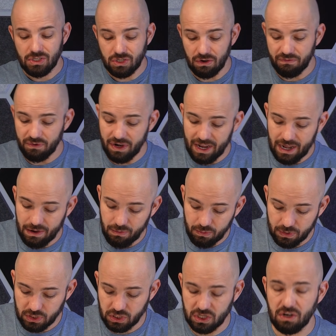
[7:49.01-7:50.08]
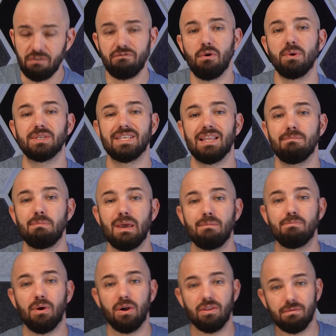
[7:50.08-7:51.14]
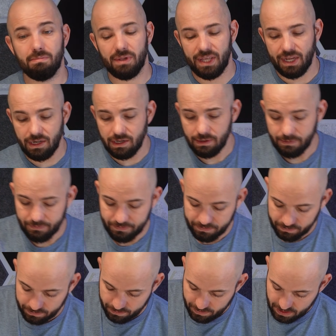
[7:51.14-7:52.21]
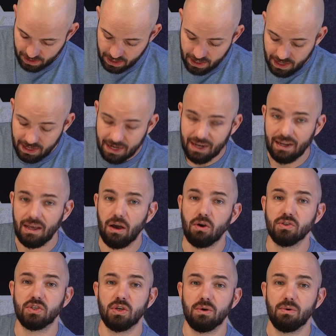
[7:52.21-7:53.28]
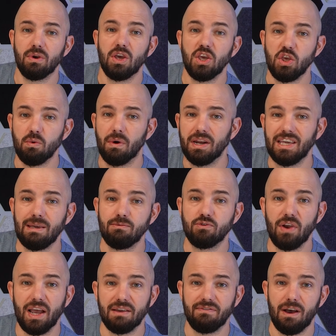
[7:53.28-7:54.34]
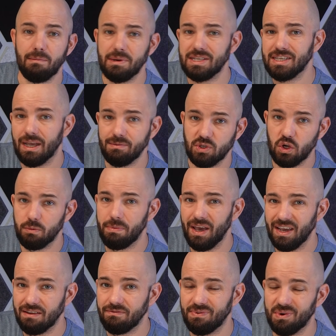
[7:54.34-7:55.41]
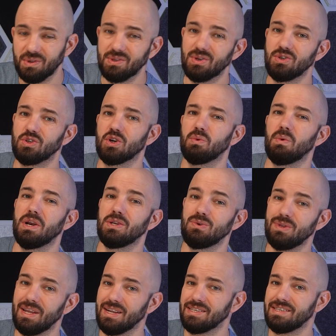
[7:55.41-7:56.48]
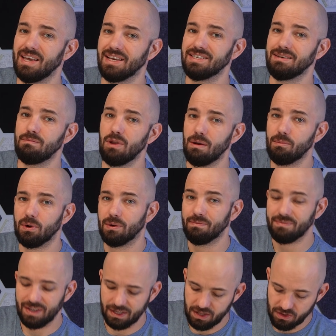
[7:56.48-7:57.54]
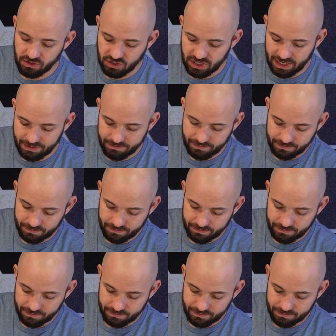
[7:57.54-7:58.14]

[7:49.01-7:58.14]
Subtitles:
So for now, we're just gonna focus on the main part of the blade. And also, you wanna keep track of how many times you go back and forth because you're gonna wanna do that exact same number on the other side.